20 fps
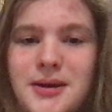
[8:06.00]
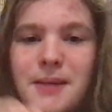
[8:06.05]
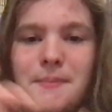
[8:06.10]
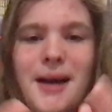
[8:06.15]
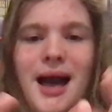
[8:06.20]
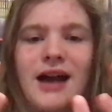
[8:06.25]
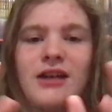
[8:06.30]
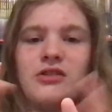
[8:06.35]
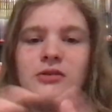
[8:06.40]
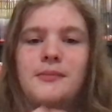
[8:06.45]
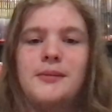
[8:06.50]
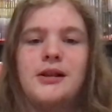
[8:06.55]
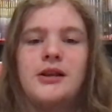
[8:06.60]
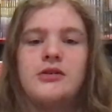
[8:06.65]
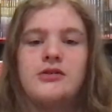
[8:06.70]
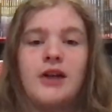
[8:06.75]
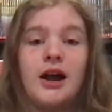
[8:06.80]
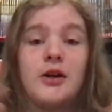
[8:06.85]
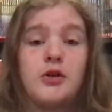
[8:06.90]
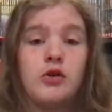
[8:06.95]
a
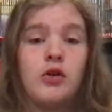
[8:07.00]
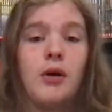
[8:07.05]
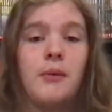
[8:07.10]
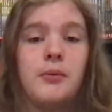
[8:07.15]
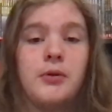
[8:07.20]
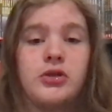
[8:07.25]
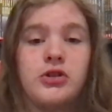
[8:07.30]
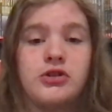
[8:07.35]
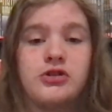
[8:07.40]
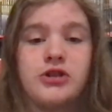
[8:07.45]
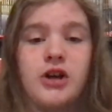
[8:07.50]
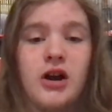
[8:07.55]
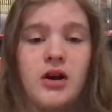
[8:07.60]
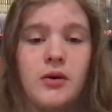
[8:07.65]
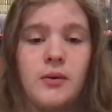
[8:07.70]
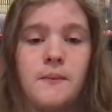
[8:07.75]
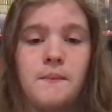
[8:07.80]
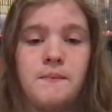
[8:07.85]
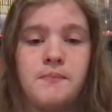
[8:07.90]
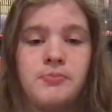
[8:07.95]
maximalist. I grew up with the
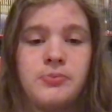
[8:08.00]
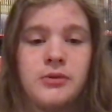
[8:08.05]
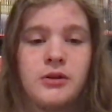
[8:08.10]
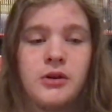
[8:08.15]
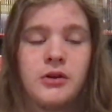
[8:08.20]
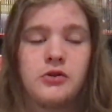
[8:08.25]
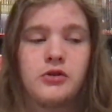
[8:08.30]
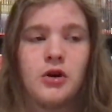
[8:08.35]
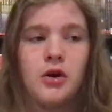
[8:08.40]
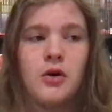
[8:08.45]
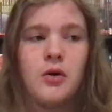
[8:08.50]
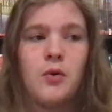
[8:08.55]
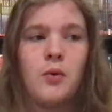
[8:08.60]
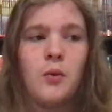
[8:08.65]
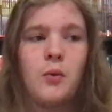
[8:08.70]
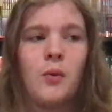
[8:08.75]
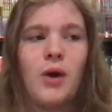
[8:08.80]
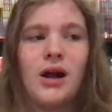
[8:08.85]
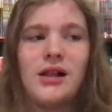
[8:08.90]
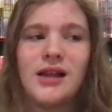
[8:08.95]
show. So
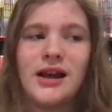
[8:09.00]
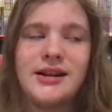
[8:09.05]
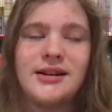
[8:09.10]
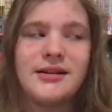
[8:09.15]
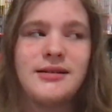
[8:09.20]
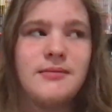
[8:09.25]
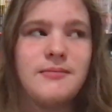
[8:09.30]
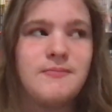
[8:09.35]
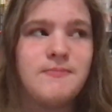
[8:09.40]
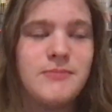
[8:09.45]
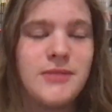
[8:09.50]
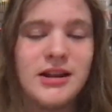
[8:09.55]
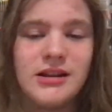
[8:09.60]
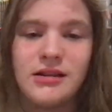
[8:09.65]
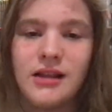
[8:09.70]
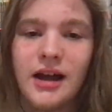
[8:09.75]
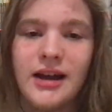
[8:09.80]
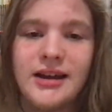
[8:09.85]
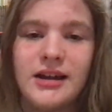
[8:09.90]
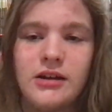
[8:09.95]
while I didn't
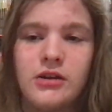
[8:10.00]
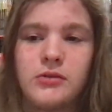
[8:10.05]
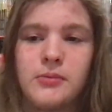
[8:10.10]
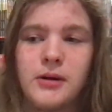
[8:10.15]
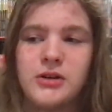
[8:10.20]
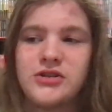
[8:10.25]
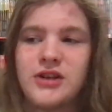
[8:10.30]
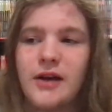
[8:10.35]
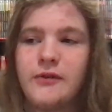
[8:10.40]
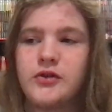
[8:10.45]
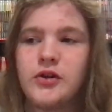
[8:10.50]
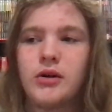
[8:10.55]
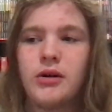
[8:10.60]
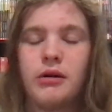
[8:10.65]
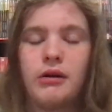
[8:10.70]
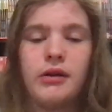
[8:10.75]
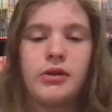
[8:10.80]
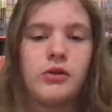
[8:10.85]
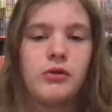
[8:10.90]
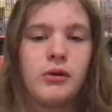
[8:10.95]
like it as much after I
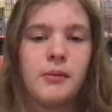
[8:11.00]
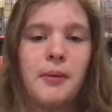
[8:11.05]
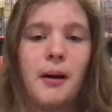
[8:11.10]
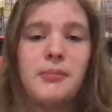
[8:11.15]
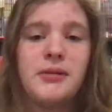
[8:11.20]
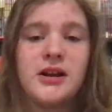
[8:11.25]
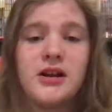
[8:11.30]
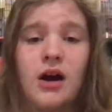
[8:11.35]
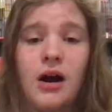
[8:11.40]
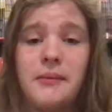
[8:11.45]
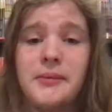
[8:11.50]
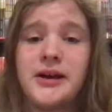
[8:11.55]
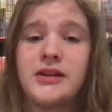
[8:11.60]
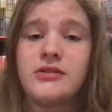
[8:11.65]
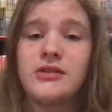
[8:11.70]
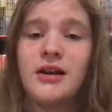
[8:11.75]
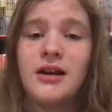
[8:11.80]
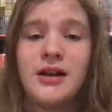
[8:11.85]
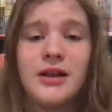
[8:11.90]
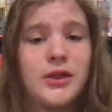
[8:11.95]
read the Republic comics,
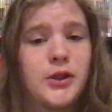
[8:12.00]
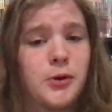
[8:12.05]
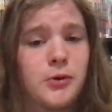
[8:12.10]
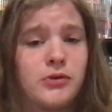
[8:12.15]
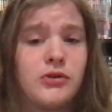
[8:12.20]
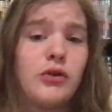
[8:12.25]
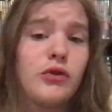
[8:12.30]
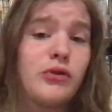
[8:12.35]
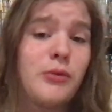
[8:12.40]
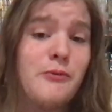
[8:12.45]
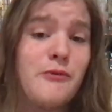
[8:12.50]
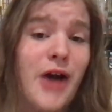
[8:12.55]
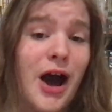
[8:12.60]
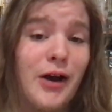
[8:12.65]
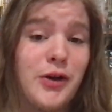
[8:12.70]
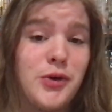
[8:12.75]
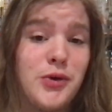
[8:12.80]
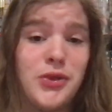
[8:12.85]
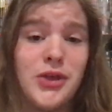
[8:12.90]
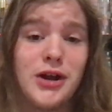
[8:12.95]
there was still some
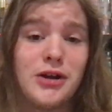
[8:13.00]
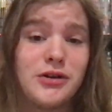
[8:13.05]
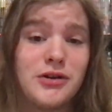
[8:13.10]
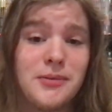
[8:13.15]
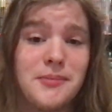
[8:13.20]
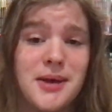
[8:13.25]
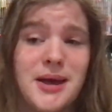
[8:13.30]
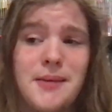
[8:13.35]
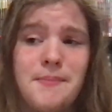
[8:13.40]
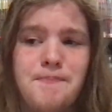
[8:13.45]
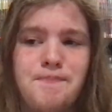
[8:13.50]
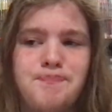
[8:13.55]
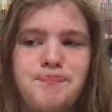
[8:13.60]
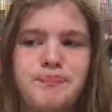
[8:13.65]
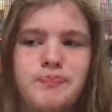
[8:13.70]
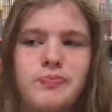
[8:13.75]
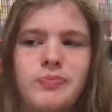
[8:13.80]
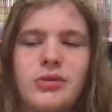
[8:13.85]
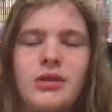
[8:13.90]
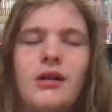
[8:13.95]
value there to me.
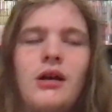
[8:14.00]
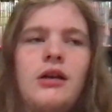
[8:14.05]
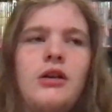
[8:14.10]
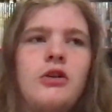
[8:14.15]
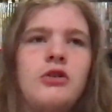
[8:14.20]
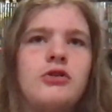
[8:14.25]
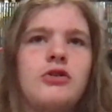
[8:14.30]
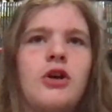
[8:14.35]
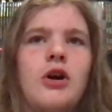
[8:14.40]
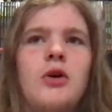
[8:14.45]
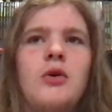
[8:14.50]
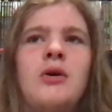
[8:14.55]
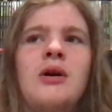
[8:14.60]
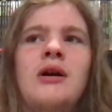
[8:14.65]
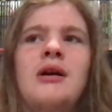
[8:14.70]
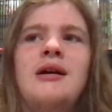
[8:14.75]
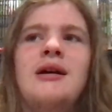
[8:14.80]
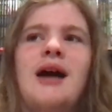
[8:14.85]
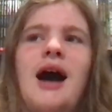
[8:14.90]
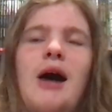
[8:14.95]
So
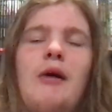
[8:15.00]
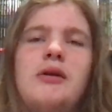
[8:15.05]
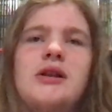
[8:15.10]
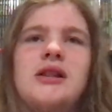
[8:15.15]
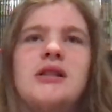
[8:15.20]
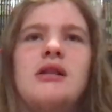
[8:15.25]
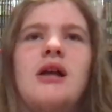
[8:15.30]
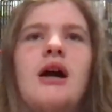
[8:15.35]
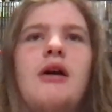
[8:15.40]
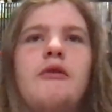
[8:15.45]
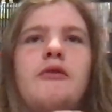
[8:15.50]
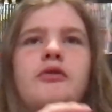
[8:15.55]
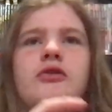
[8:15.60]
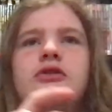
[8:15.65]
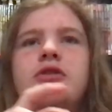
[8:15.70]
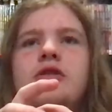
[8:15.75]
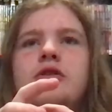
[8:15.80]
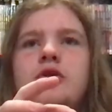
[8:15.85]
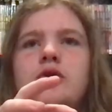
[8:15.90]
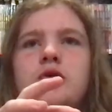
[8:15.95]
I would love
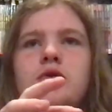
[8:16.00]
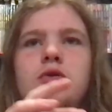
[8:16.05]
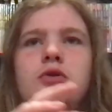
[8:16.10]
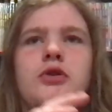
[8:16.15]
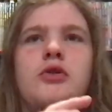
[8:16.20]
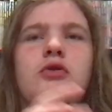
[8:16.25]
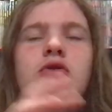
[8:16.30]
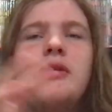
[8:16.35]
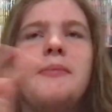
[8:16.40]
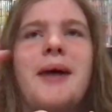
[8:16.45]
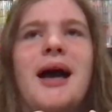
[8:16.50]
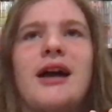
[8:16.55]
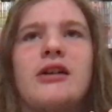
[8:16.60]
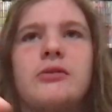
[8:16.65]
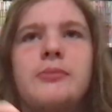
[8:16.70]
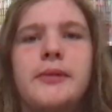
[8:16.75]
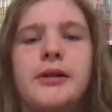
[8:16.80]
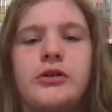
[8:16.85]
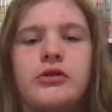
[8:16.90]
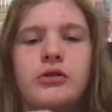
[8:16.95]
to use the
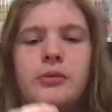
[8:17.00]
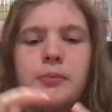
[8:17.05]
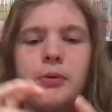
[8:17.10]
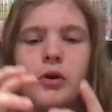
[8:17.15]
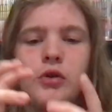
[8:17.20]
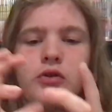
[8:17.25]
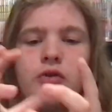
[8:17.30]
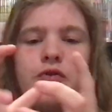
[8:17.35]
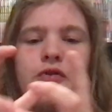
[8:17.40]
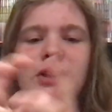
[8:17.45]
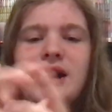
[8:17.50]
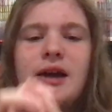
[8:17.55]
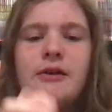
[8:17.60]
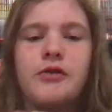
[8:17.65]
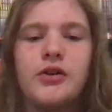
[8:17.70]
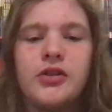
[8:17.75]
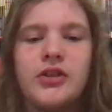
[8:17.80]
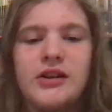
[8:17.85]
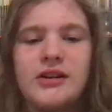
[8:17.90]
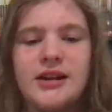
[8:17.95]
maximalist approach, fit
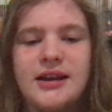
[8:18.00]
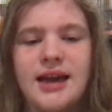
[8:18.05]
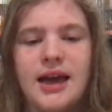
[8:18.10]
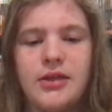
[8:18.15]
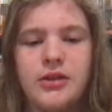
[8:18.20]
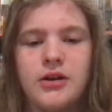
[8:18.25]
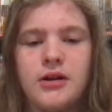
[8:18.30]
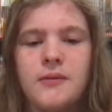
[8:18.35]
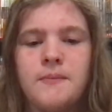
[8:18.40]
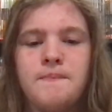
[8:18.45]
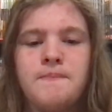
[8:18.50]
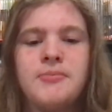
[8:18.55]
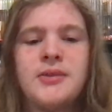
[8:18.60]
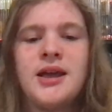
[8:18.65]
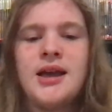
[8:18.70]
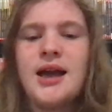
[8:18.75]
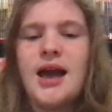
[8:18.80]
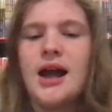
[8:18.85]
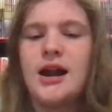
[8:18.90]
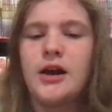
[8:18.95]
everything together.
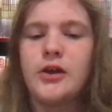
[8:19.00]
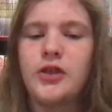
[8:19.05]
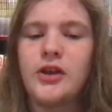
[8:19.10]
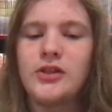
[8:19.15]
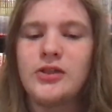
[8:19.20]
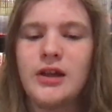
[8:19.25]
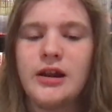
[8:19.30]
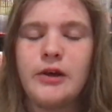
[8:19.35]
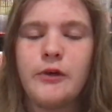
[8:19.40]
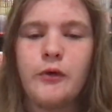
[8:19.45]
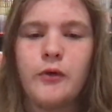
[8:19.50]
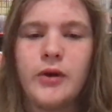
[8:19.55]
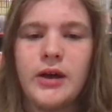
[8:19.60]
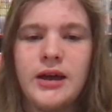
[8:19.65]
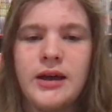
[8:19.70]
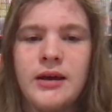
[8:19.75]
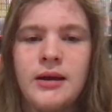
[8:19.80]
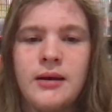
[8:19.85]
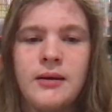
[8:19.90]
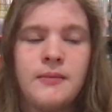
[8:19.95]
And I think that if
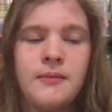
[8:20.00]
we